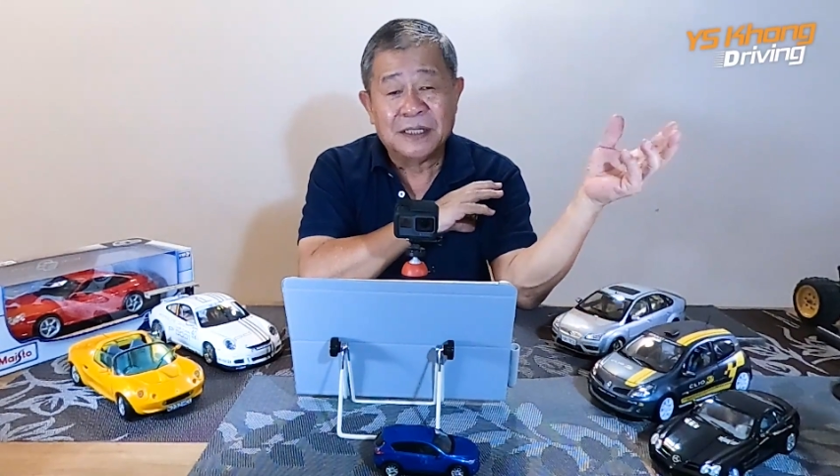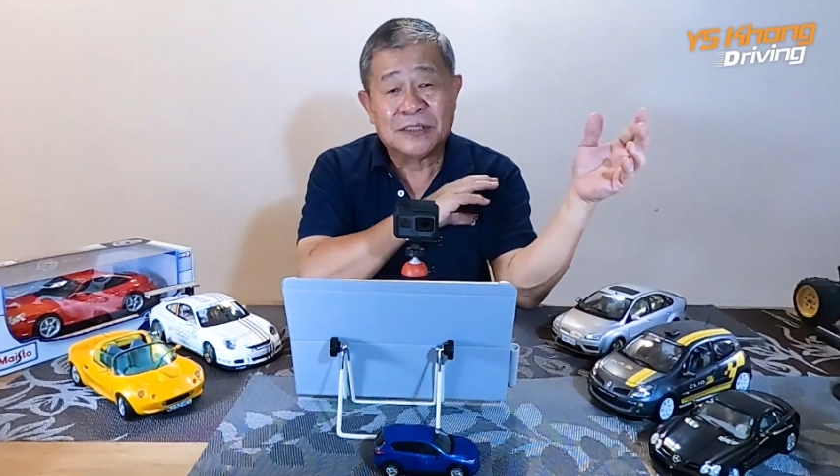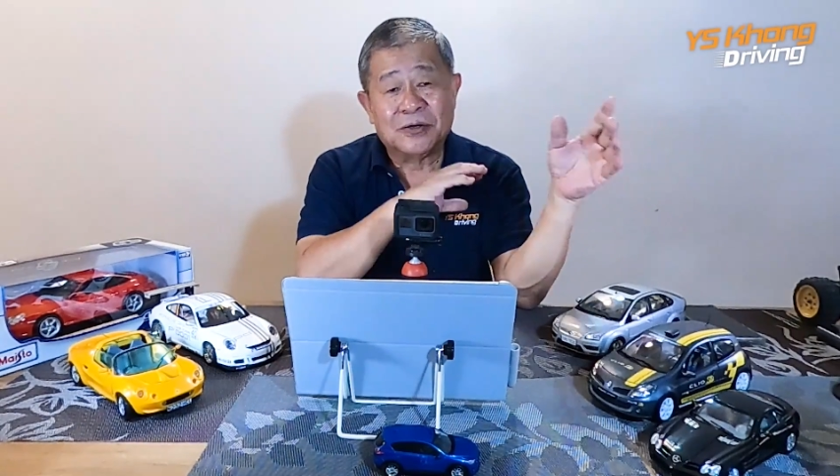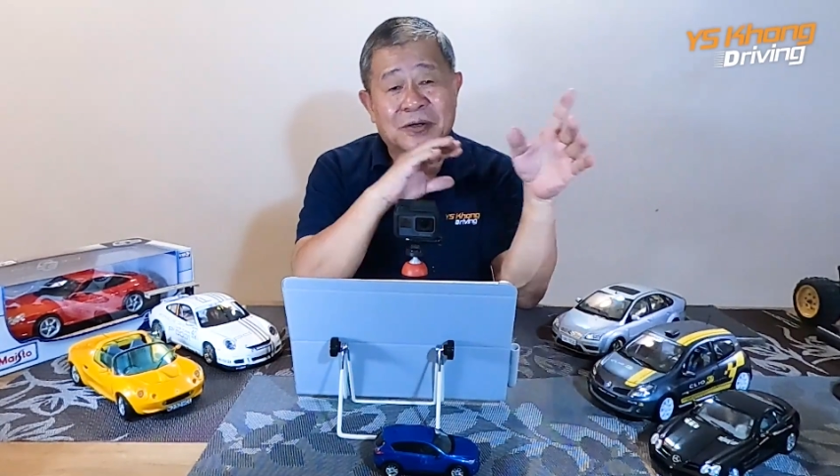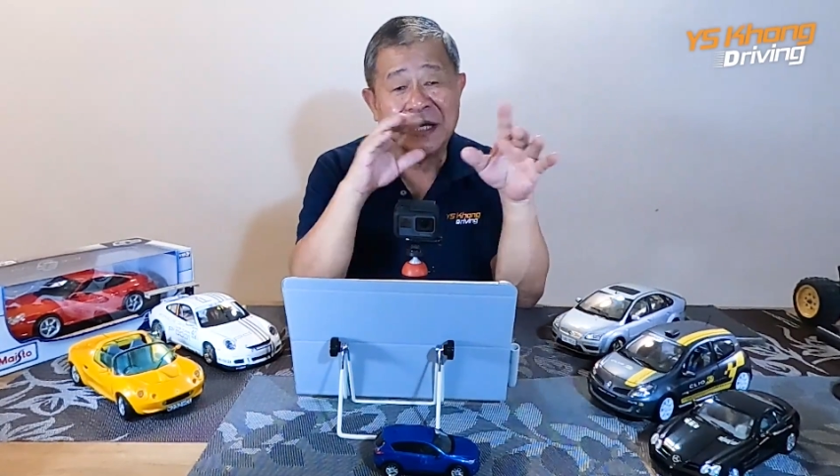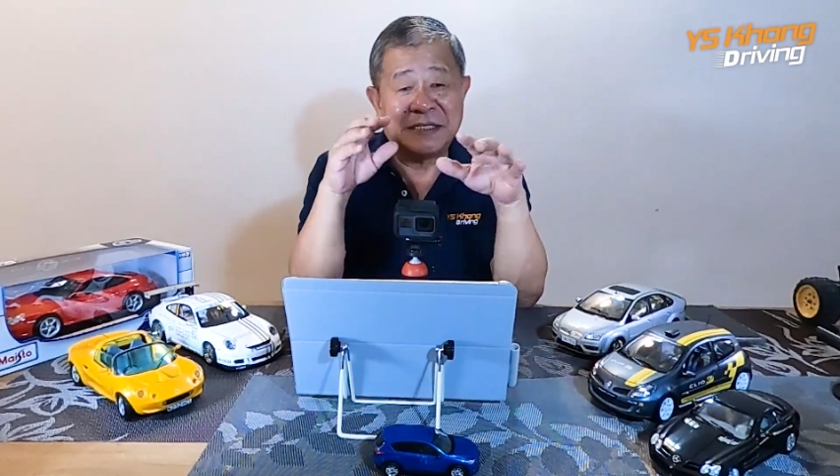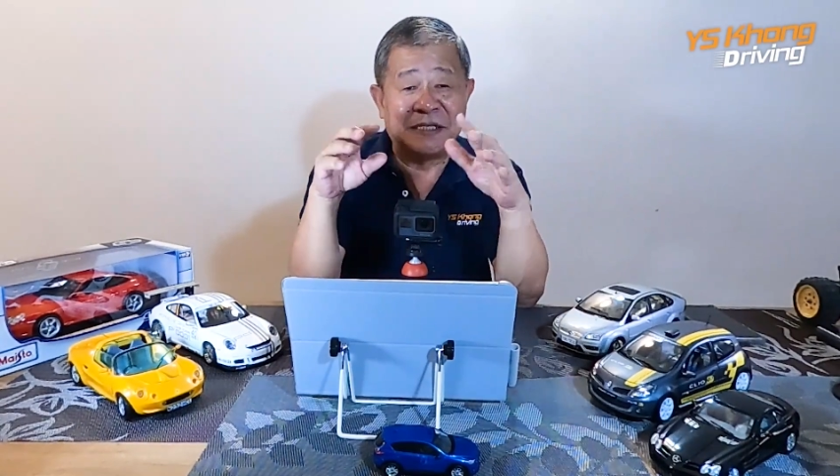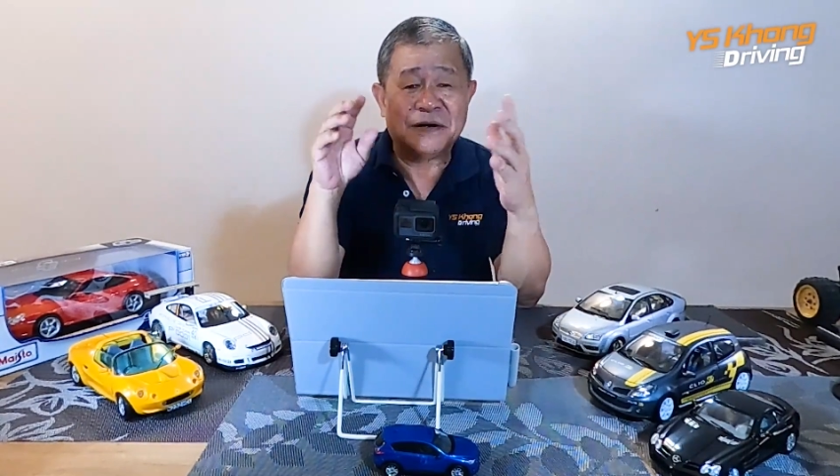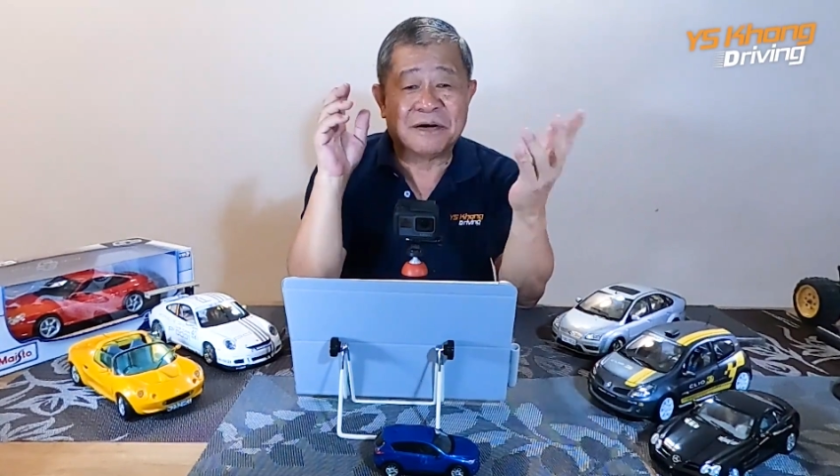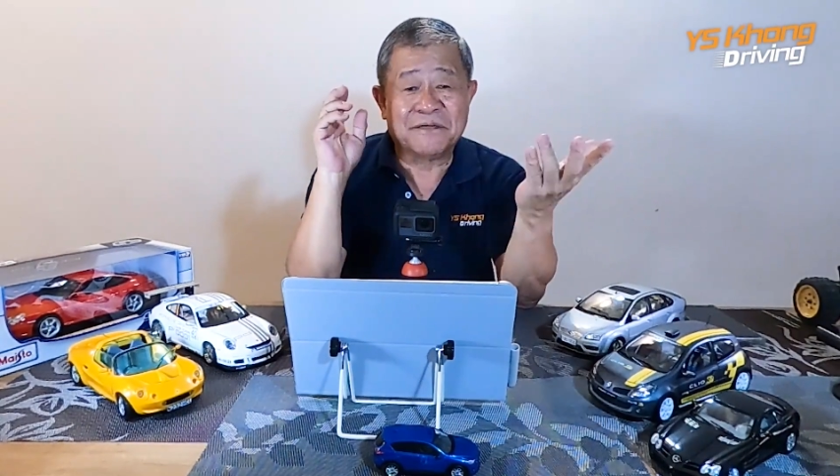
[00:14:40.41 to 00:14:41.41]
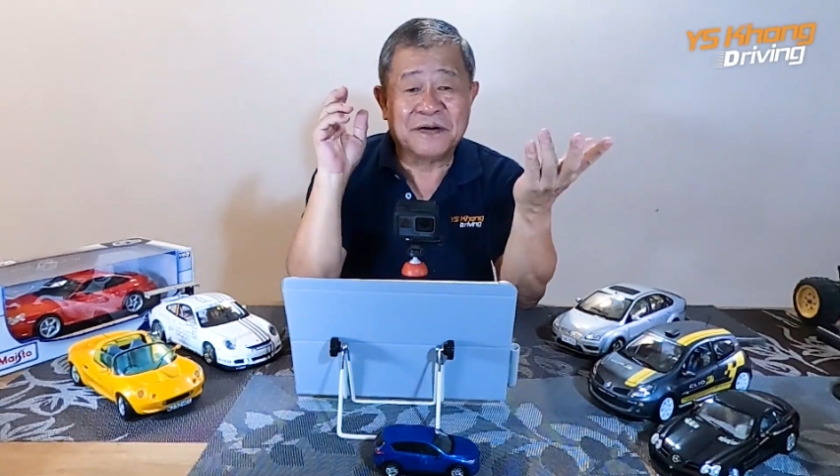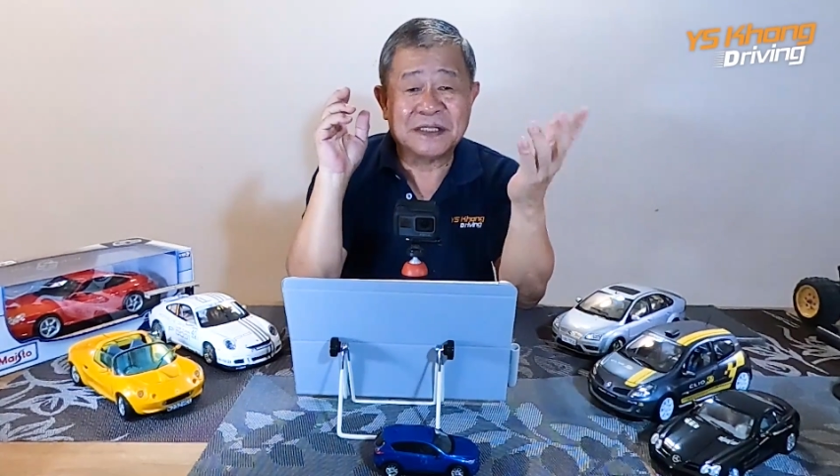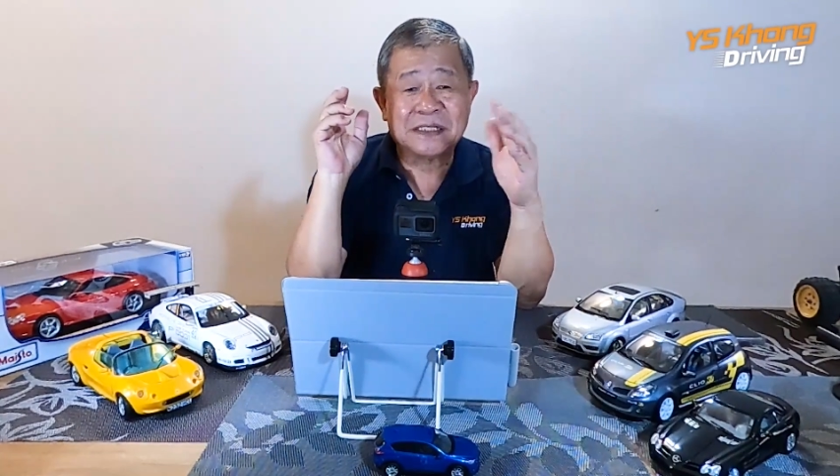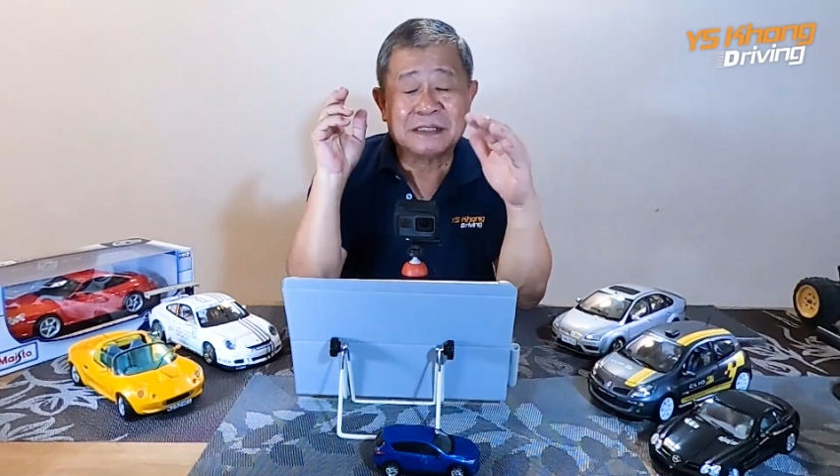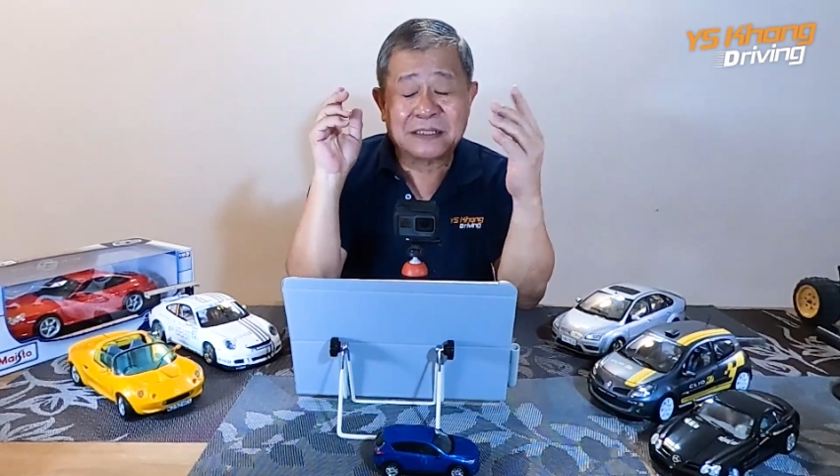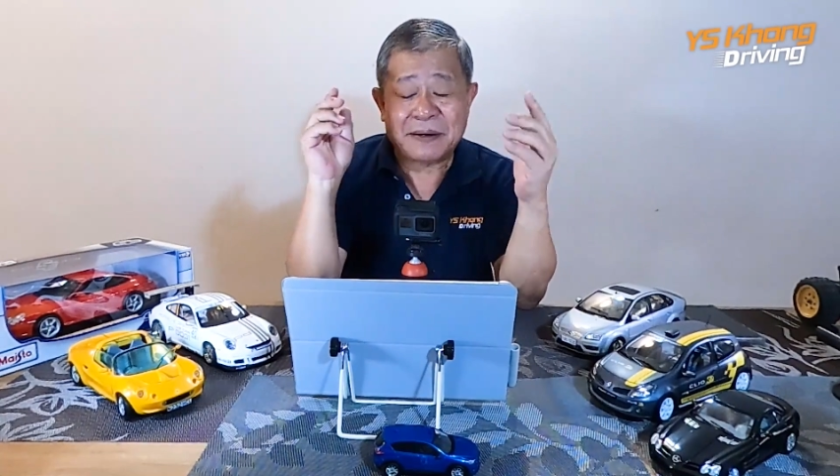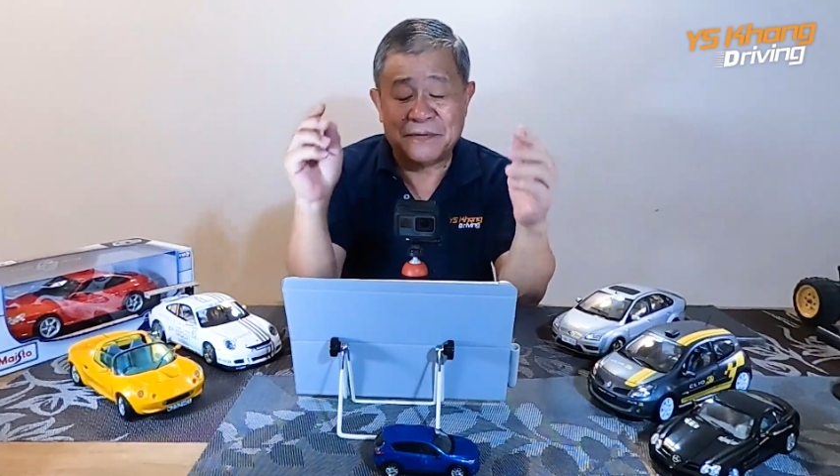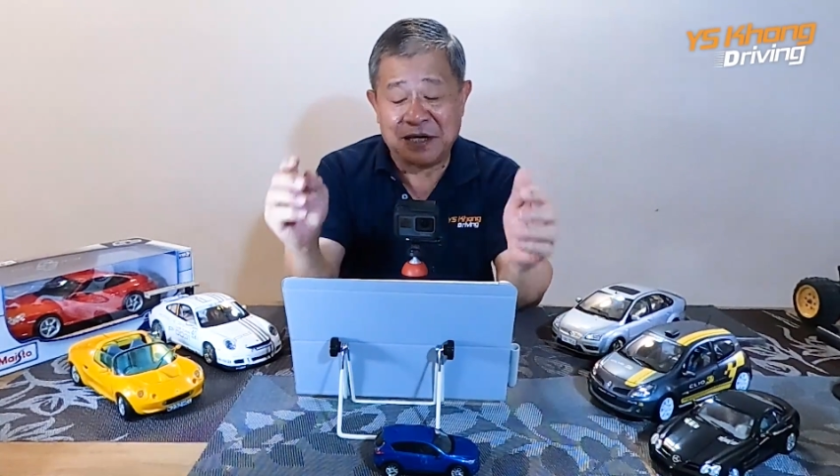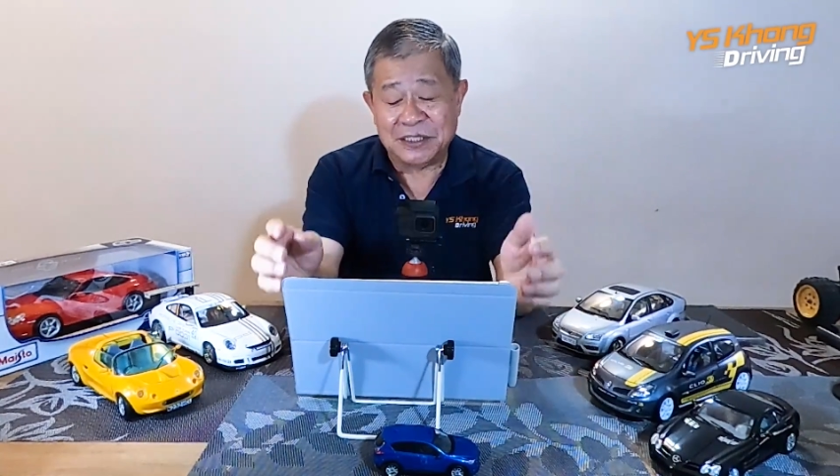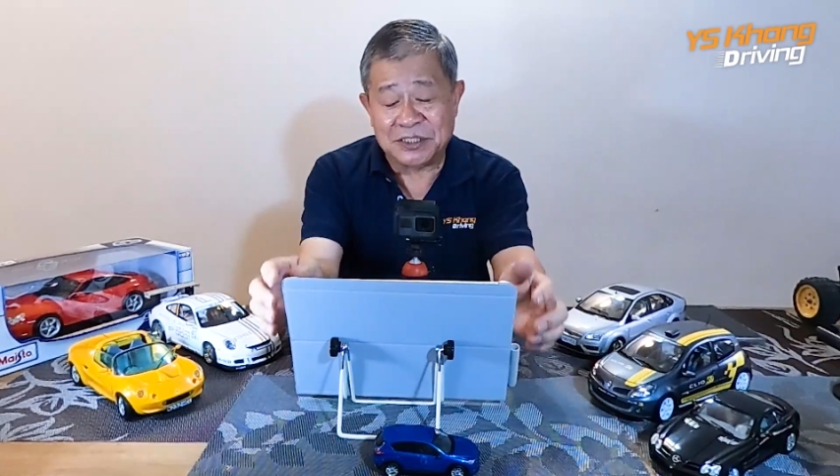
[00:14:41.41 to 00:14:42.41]
So it's the reverse type
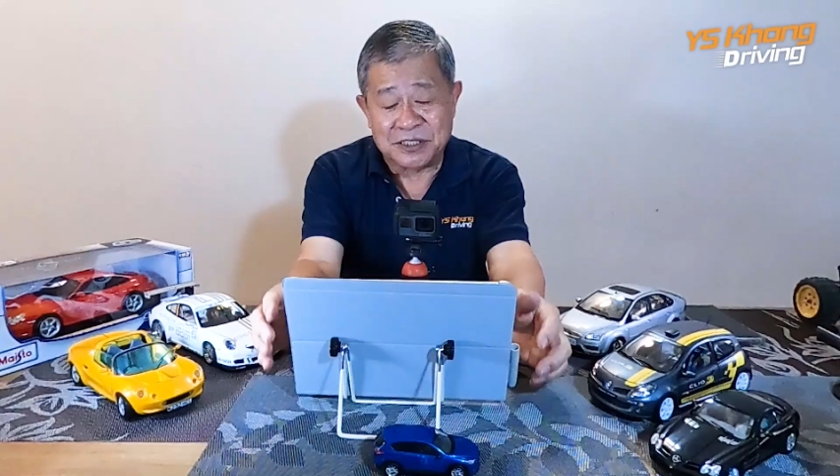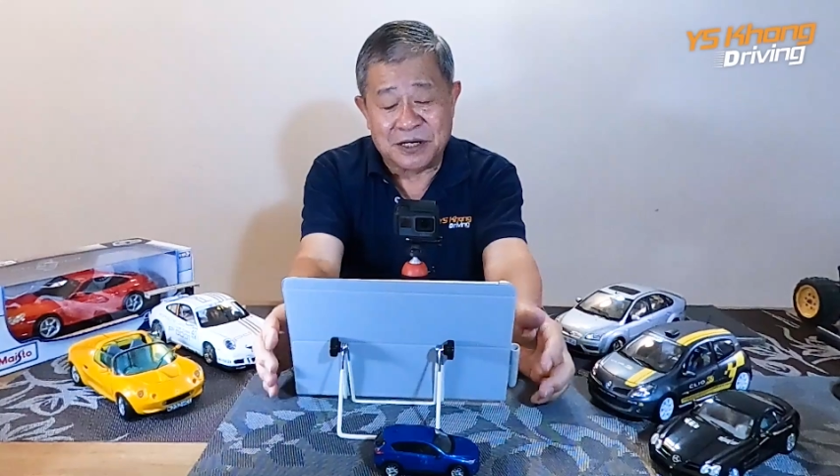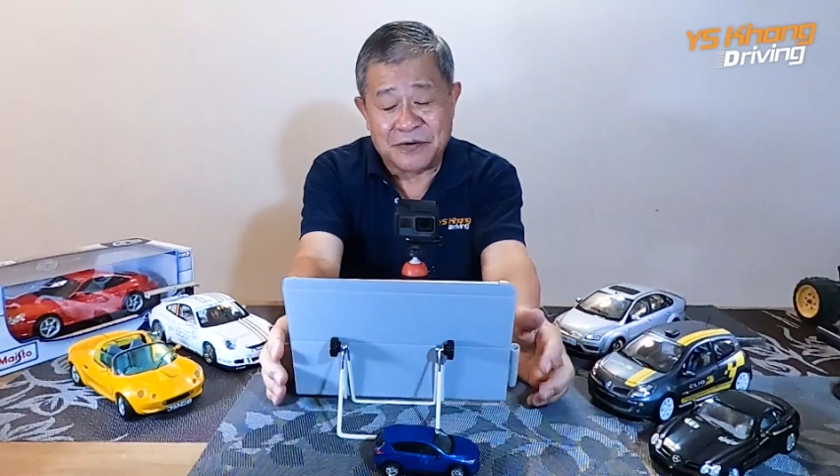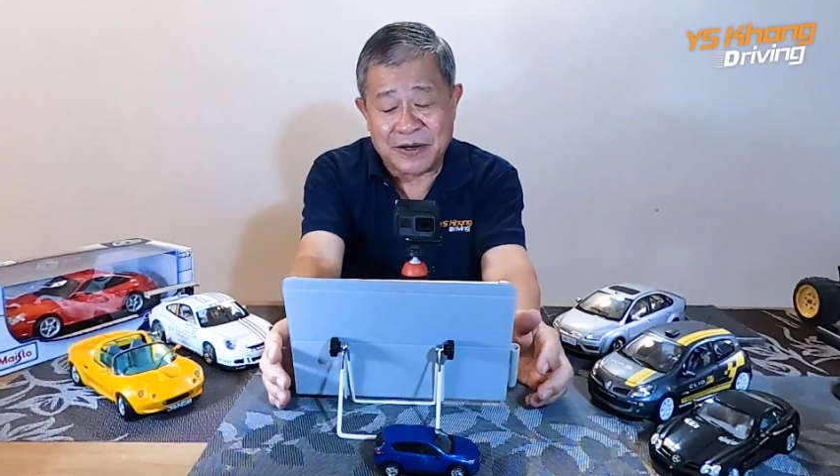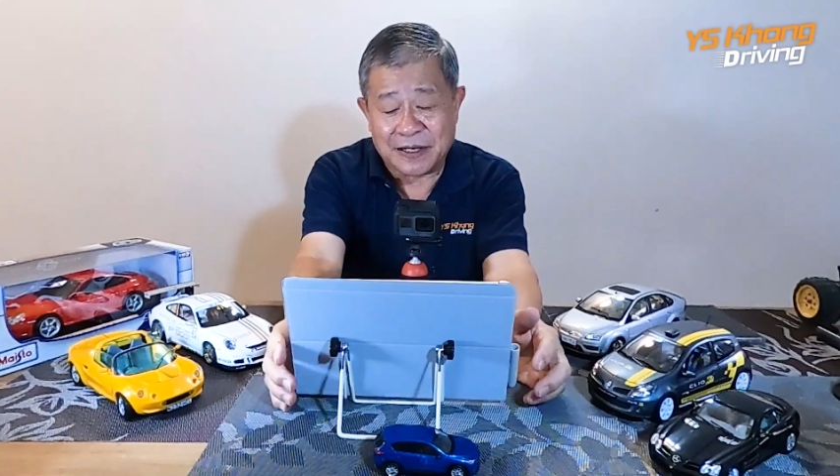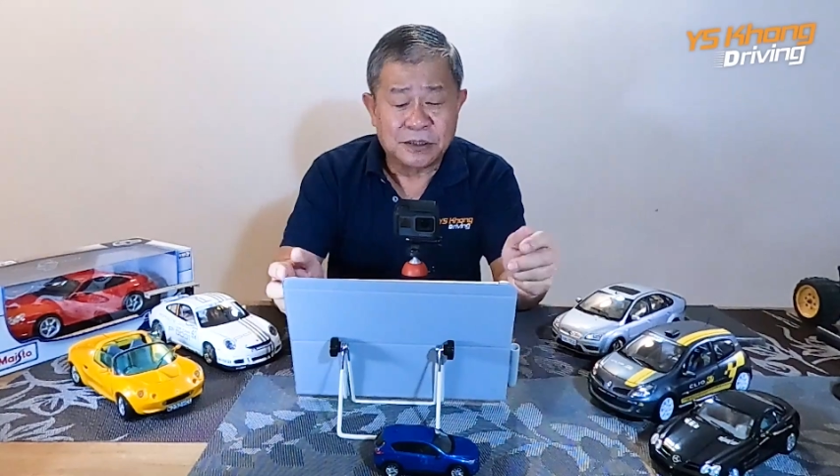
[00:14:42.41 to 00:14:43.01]
of engineering.